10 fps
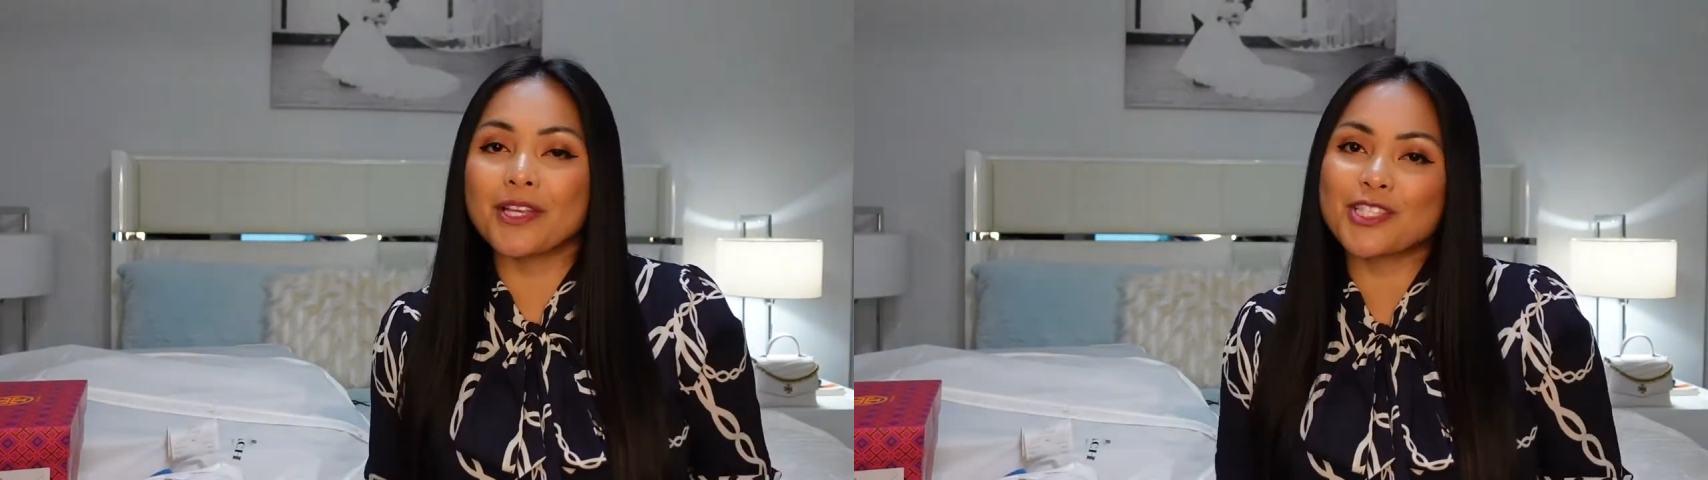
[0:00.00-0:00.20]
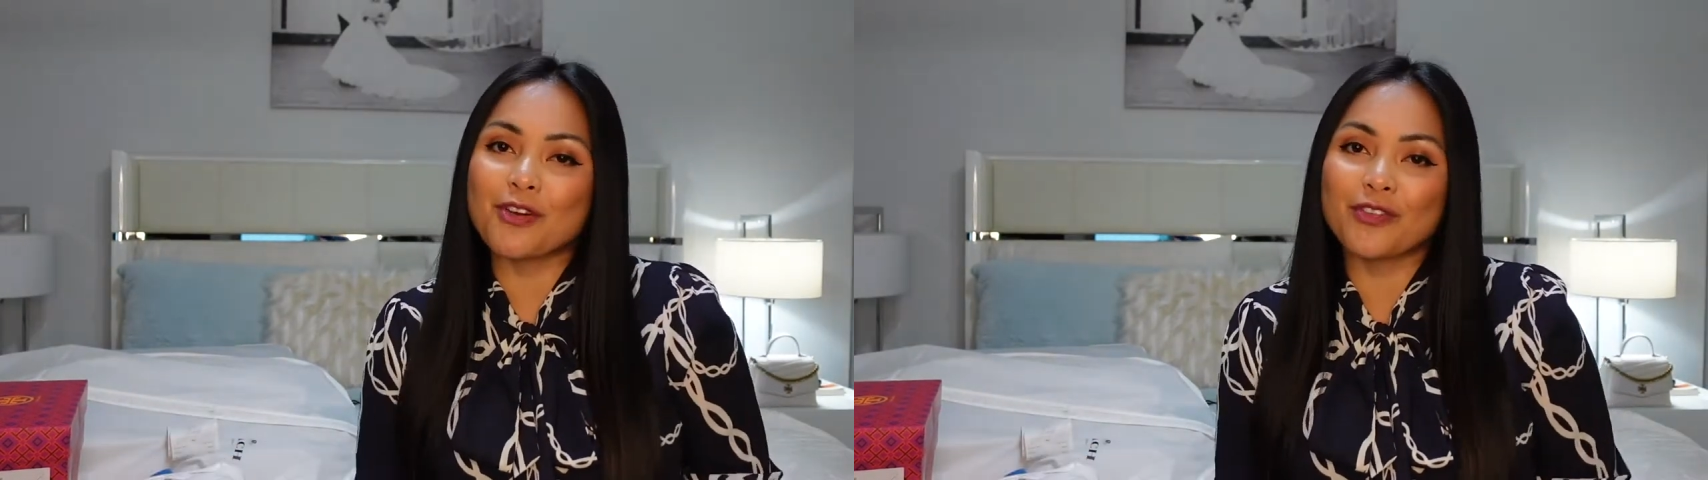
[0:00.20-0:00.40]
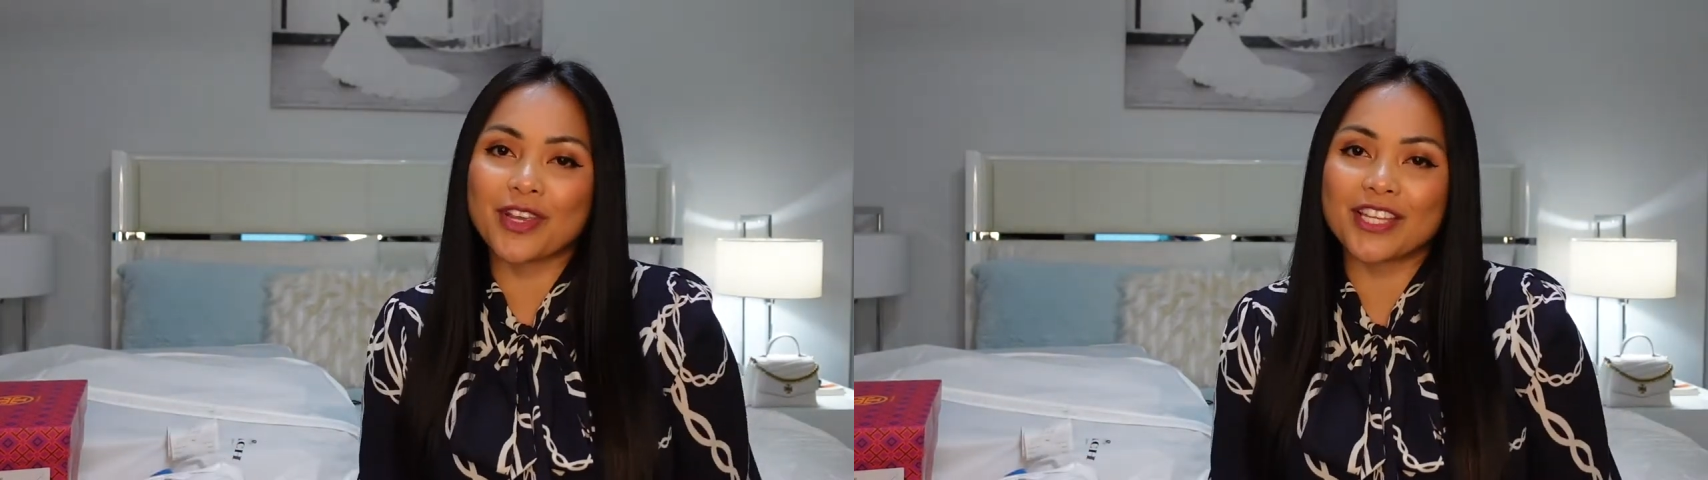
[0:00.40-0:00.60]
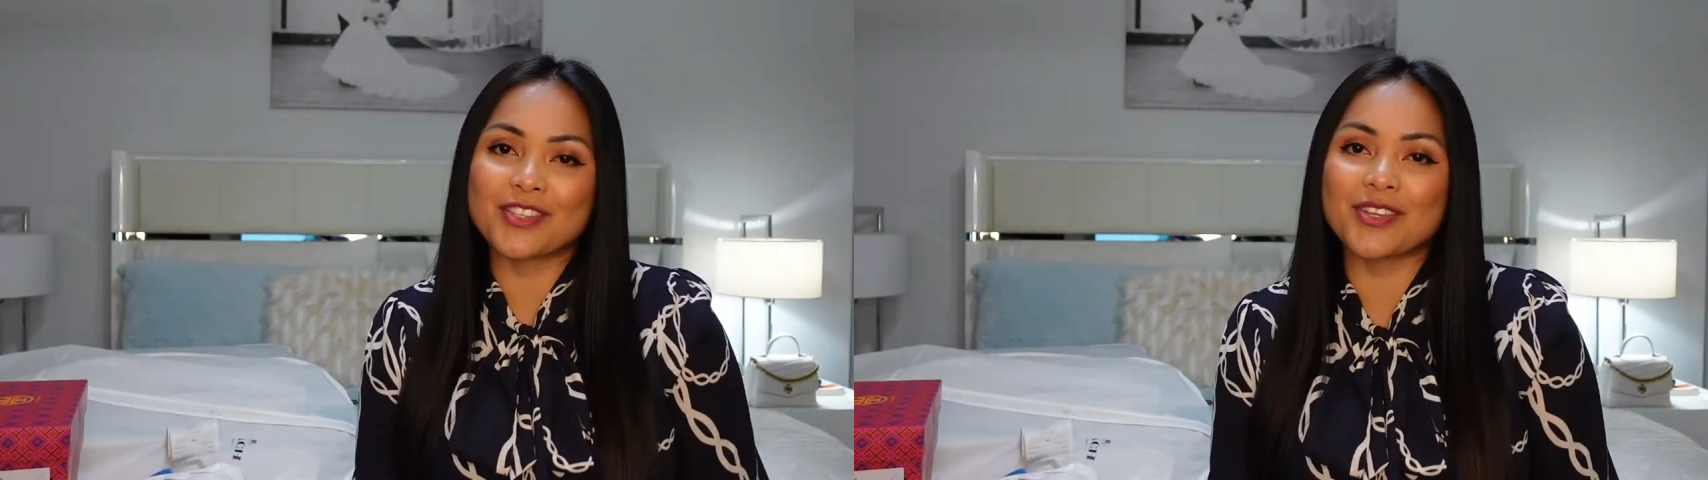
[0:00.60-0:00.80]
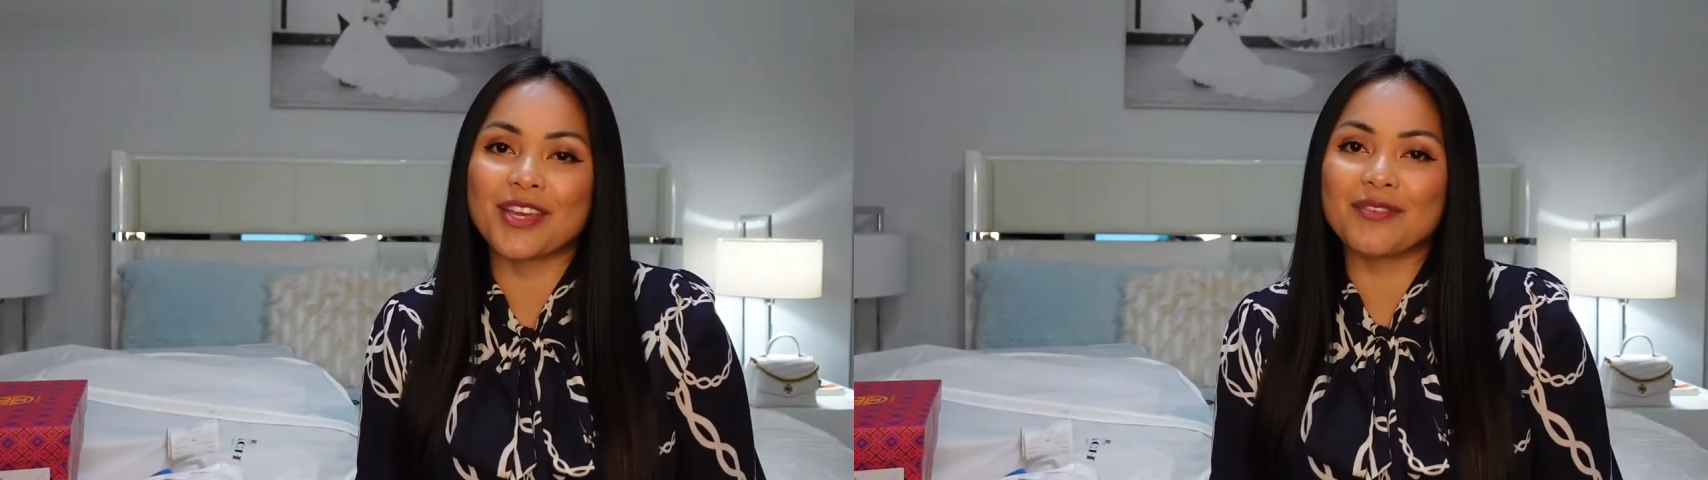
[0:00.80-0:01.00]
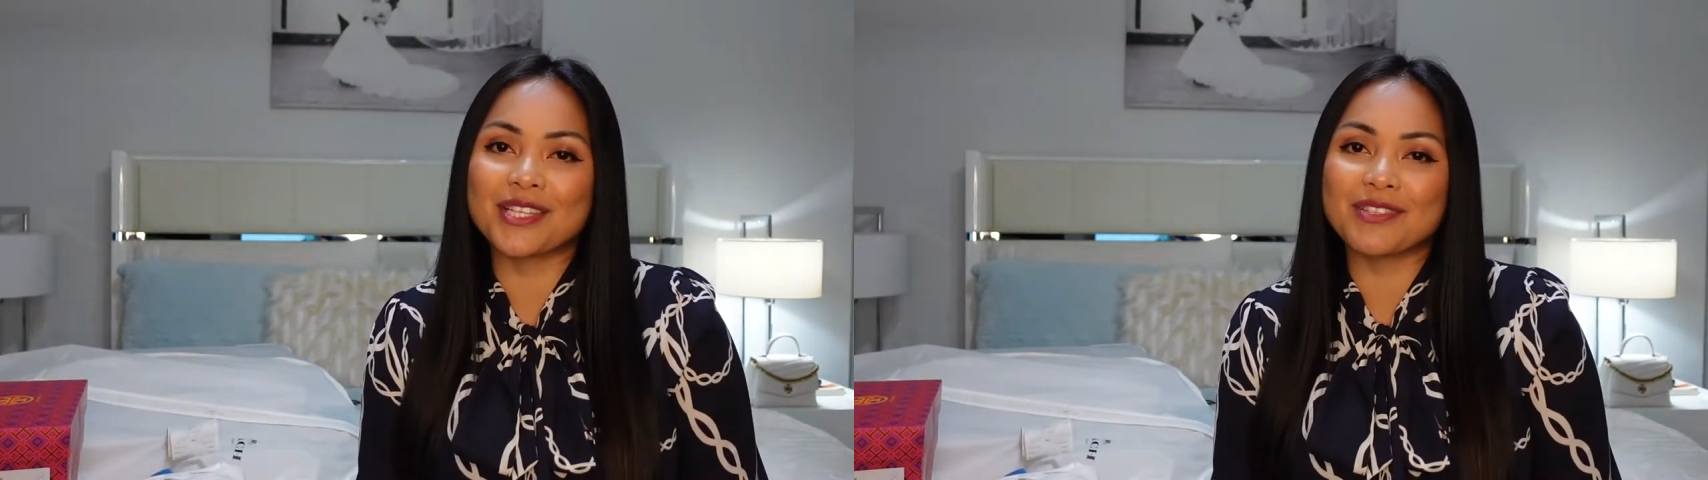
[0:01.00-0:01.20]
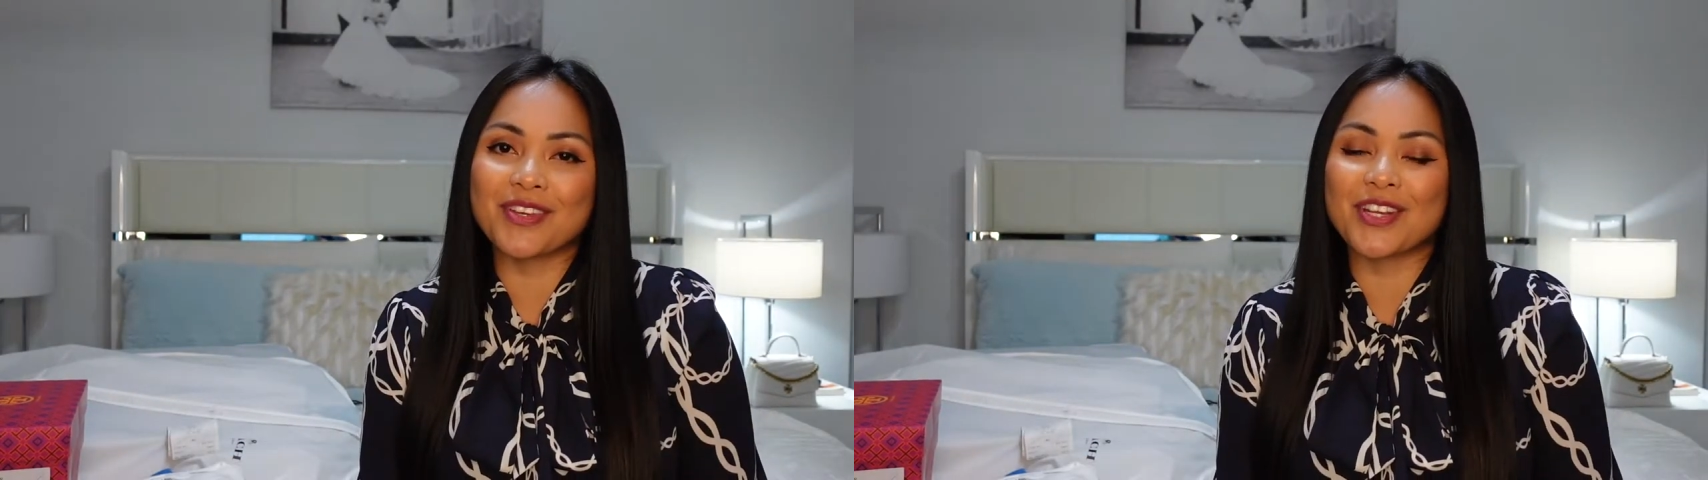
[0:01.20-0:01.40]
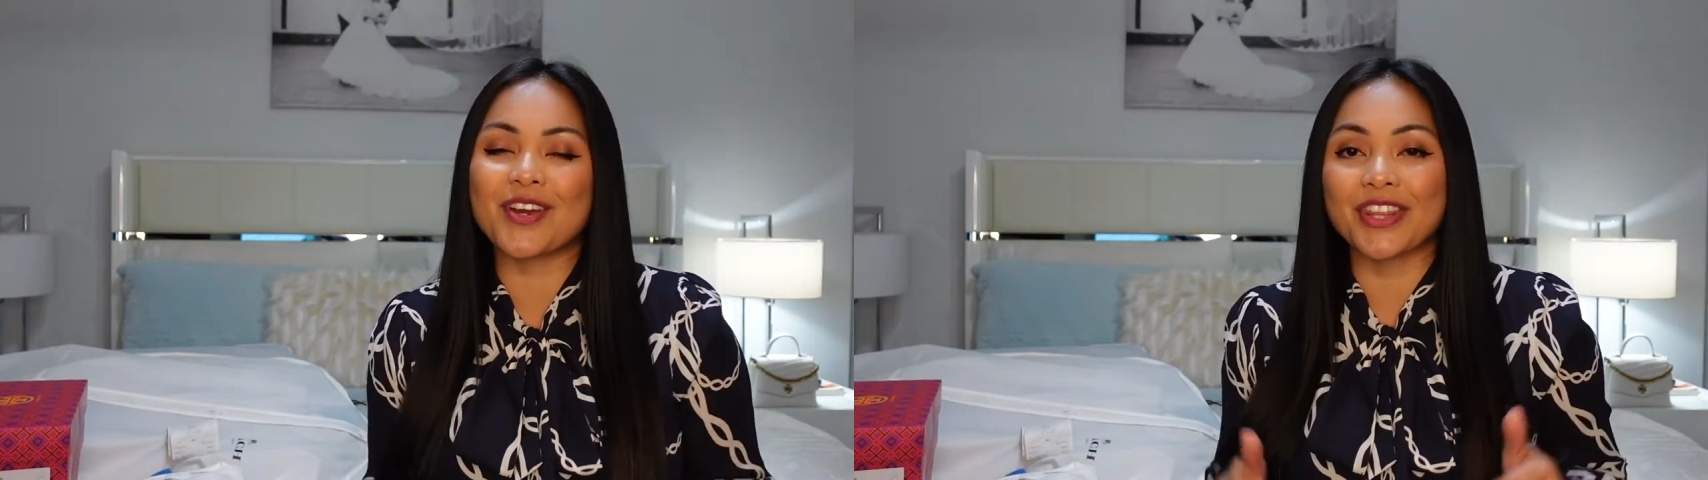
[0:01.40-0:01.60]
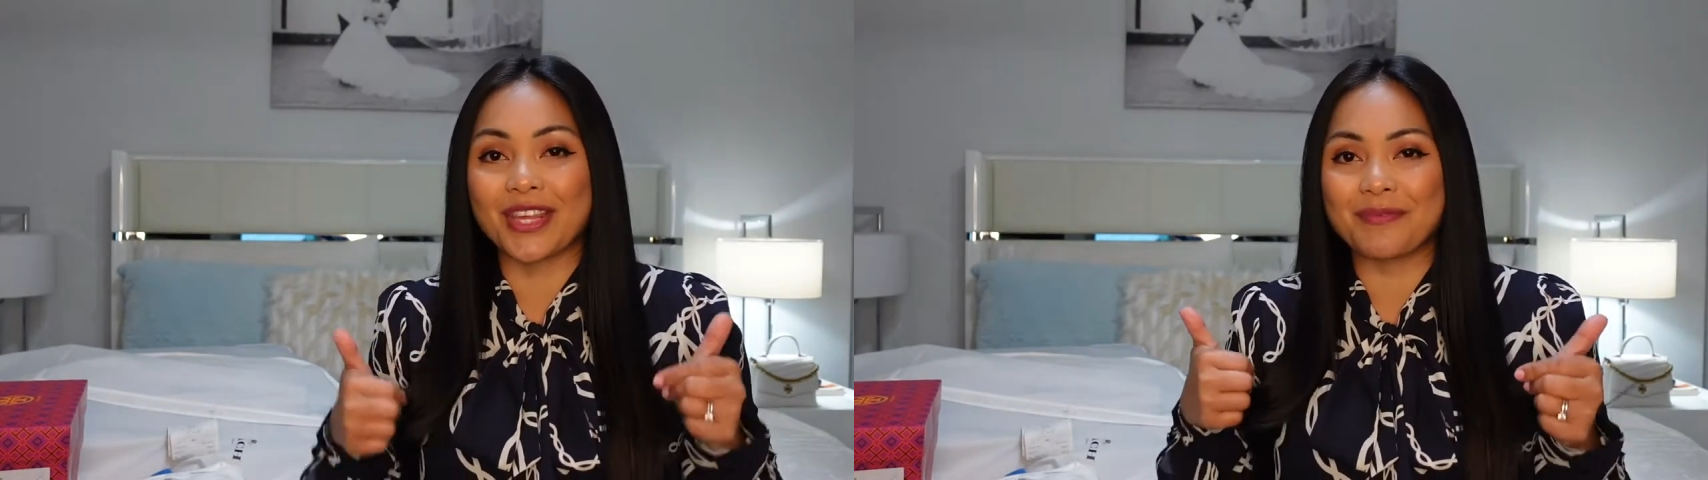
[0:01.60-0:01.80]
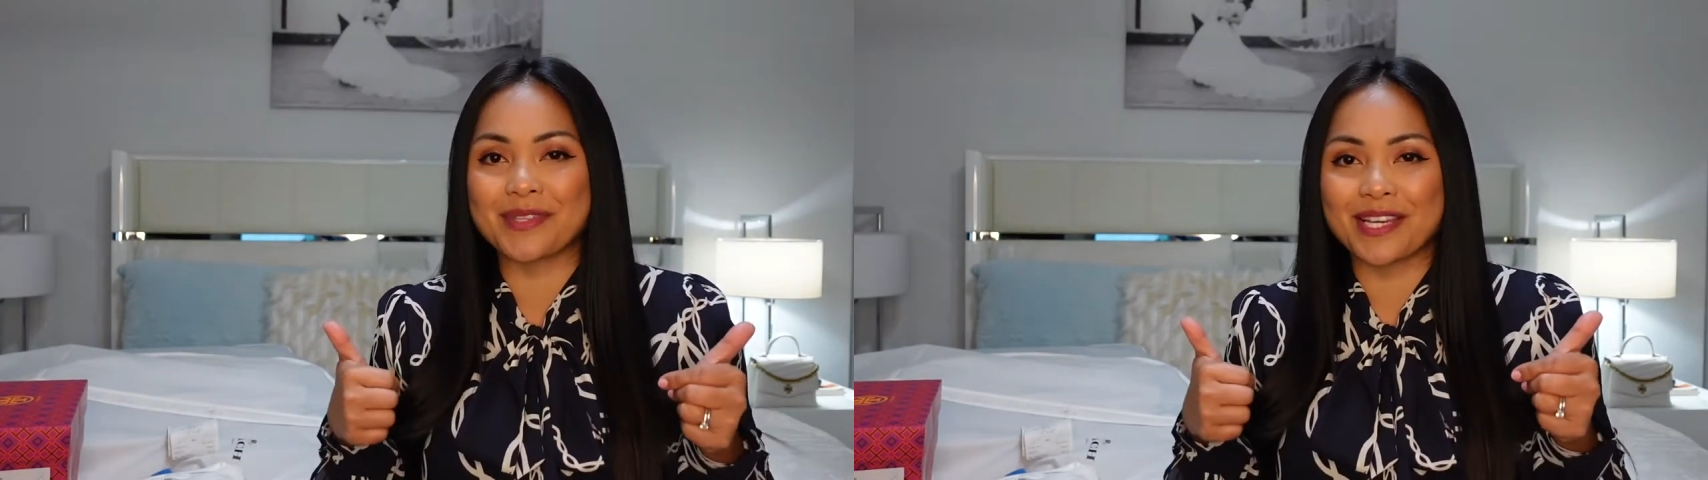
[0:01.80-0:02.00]
please don't forget to give this video a
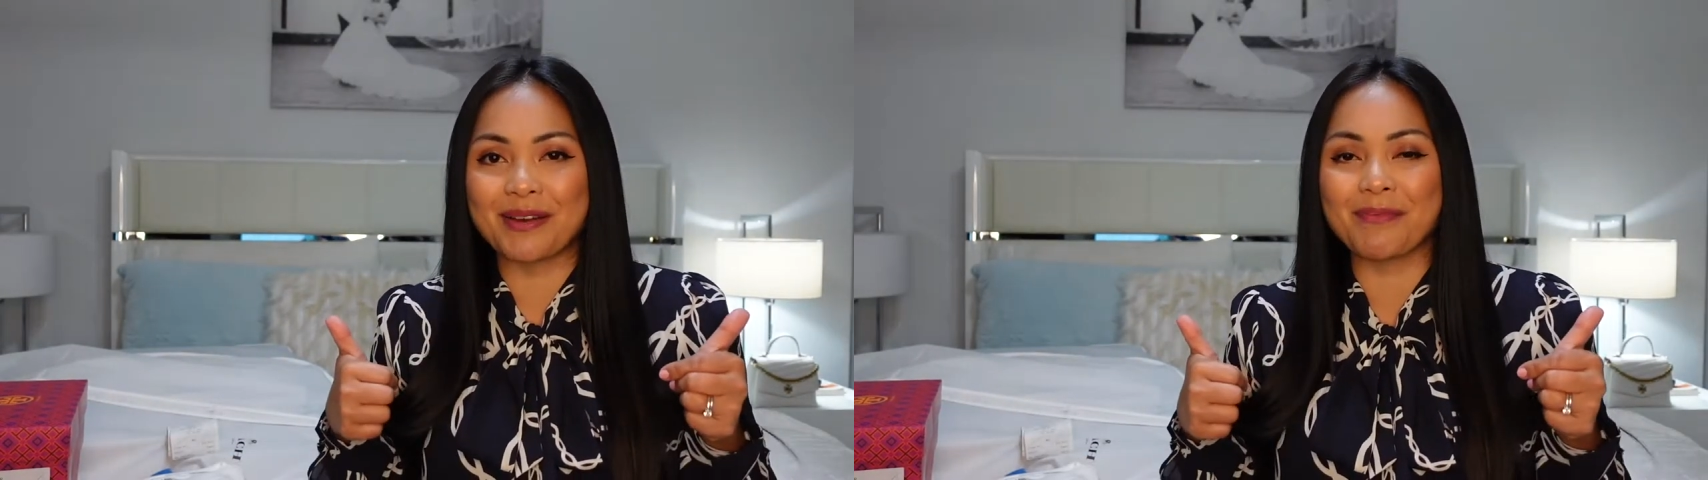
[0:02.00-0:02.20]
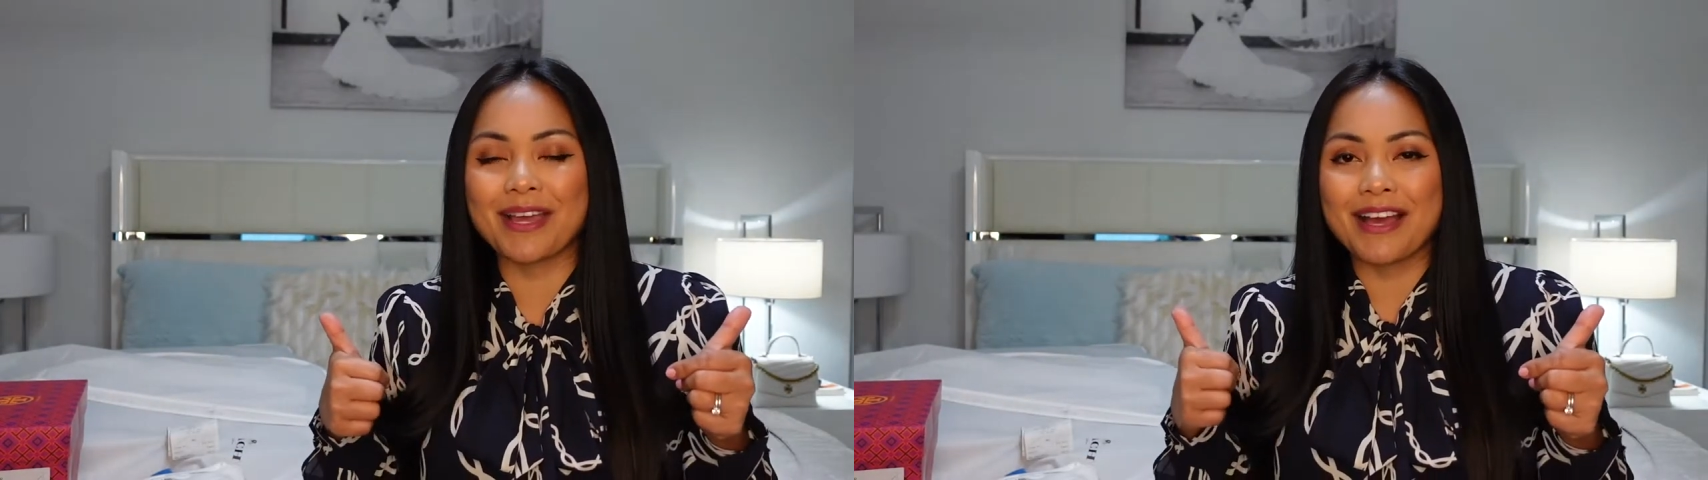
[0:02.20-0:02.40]
thumbs up.